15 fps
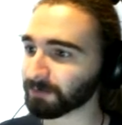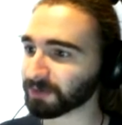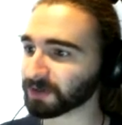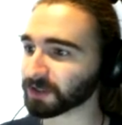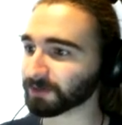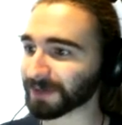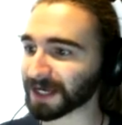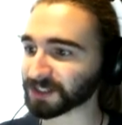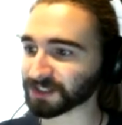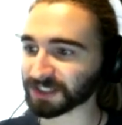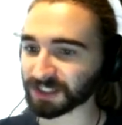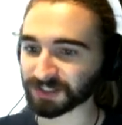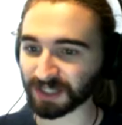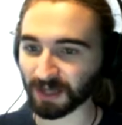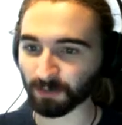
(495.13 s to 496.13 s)
Yep,
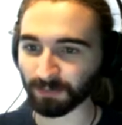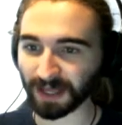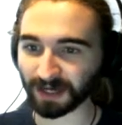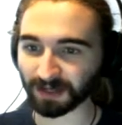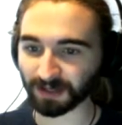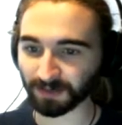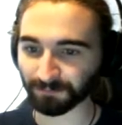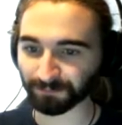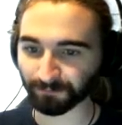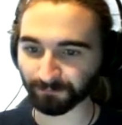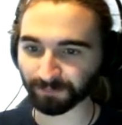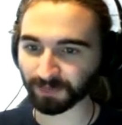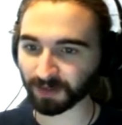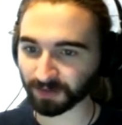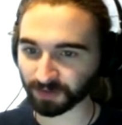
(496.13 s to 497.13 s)
capacity is now better.
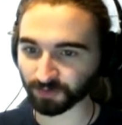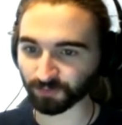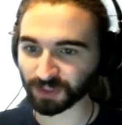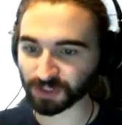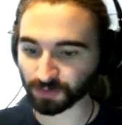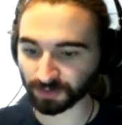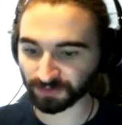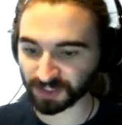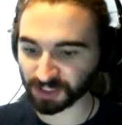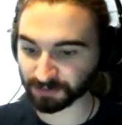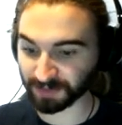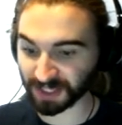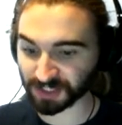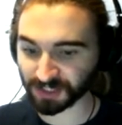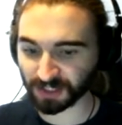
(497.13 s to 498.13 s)
Can reach all of this
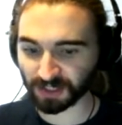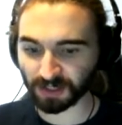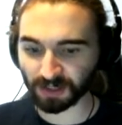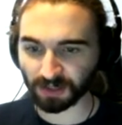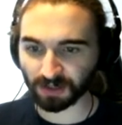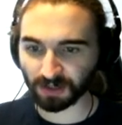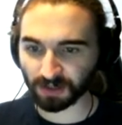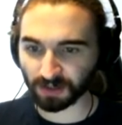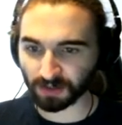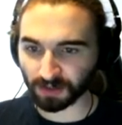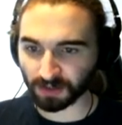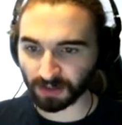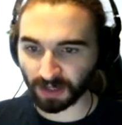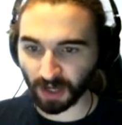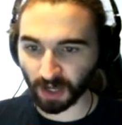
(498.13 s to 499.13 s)
space.
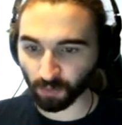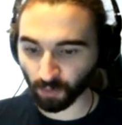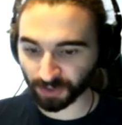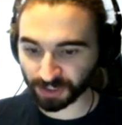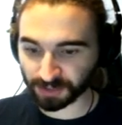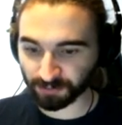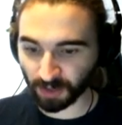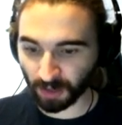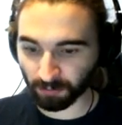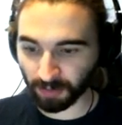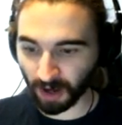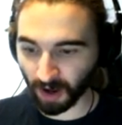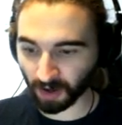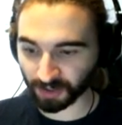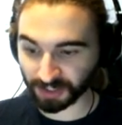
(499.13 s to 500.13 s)
I wanted to put a
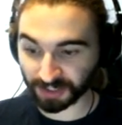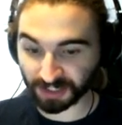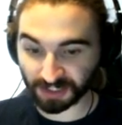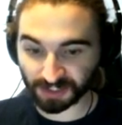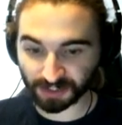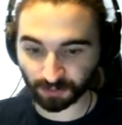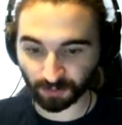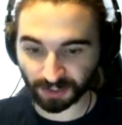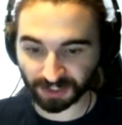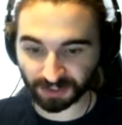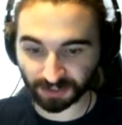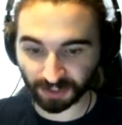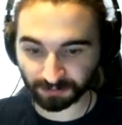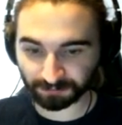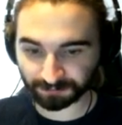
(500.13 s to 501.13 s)
park in here somewhere,
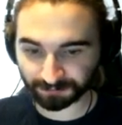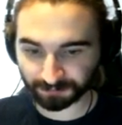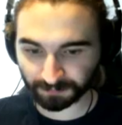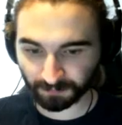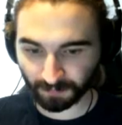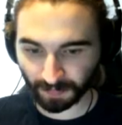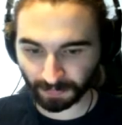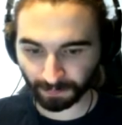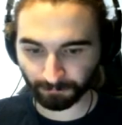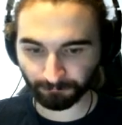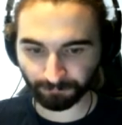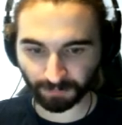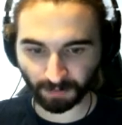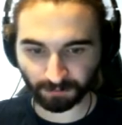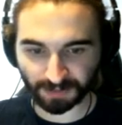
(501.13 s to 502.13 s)
didn't I?
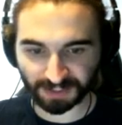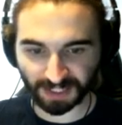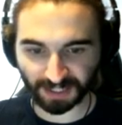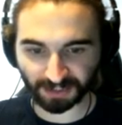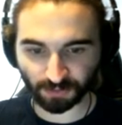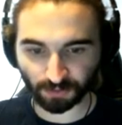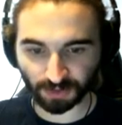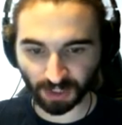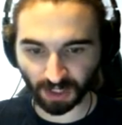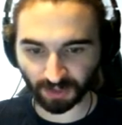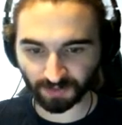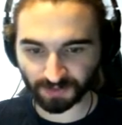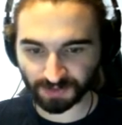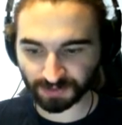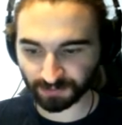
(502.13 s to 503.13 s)
Botanical
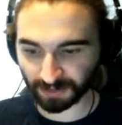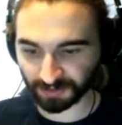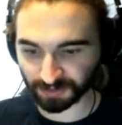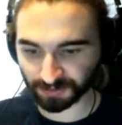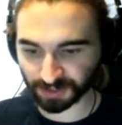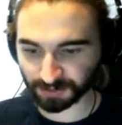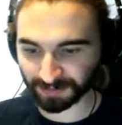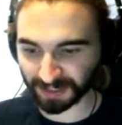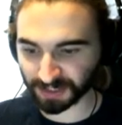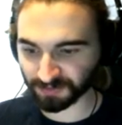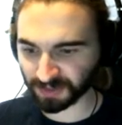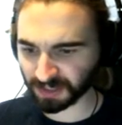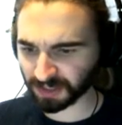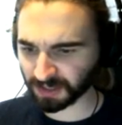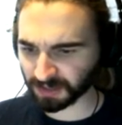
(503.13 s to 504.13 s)
gardens? Wow, those are
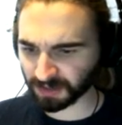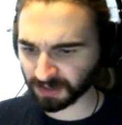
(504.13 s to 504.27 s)
expensive.